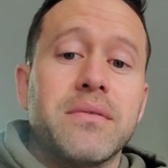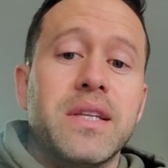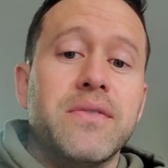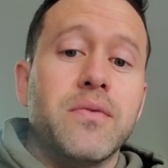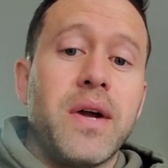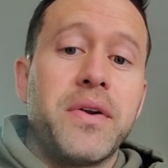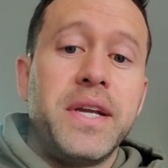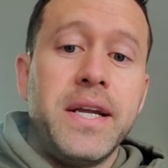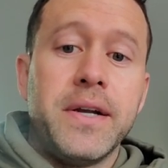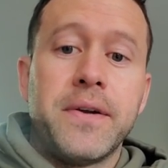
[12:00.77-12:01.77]
living around
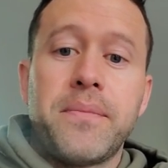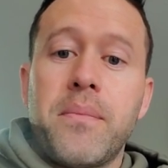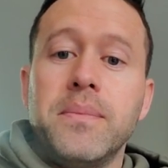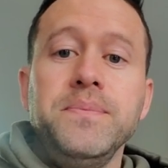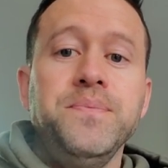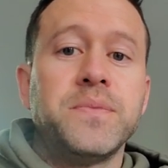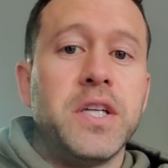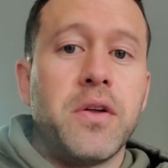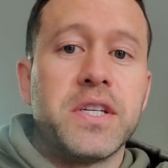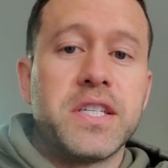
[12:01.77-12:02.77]
here. you
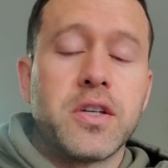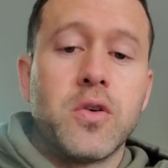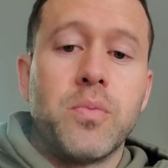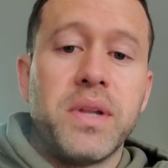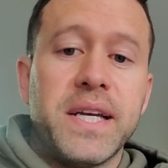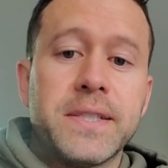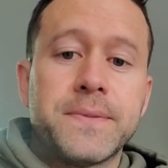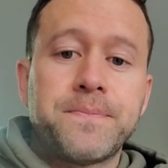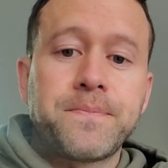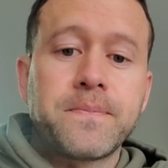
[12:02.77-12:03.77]
know, this is a cool place.